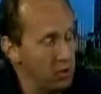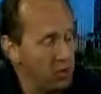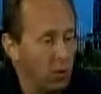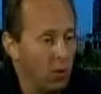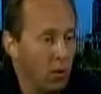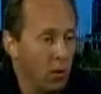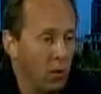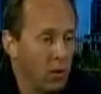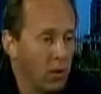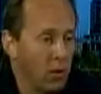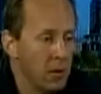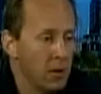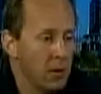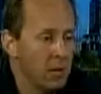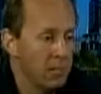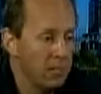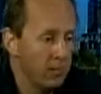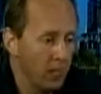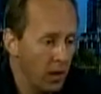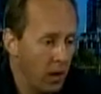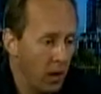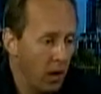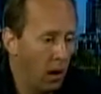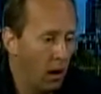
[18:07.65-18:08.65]
Well,
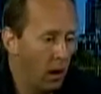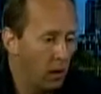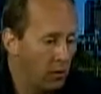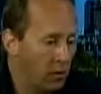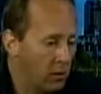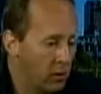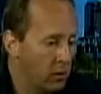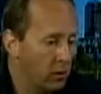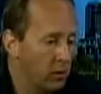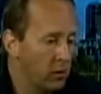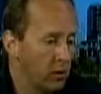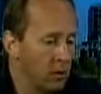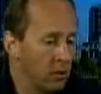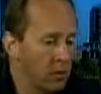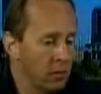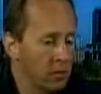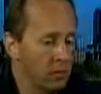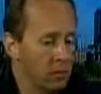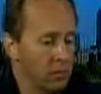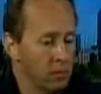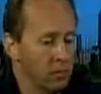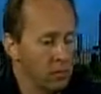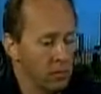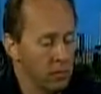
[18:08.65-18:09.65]
under
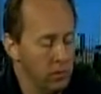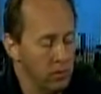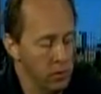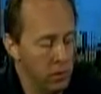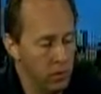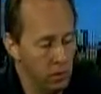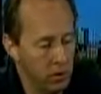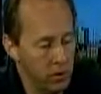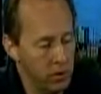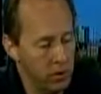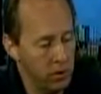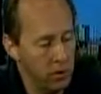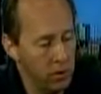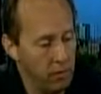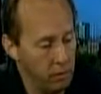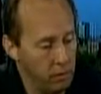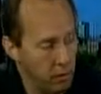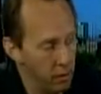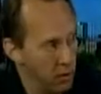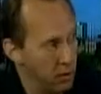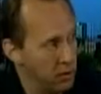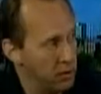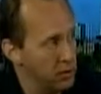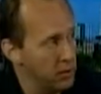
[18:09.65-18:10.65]
Superintendent
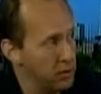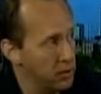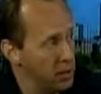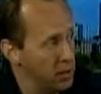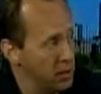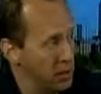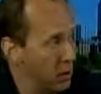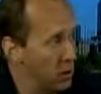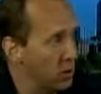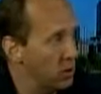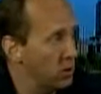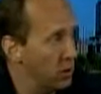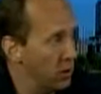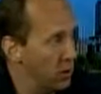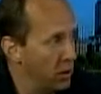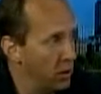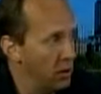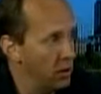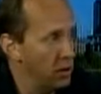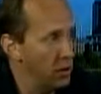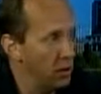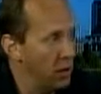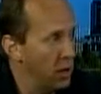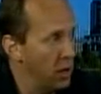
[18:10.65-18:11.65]
Vargas, things are starting
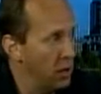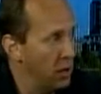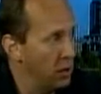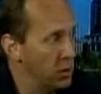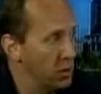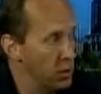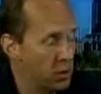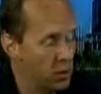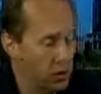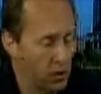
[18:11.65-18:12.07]
to change.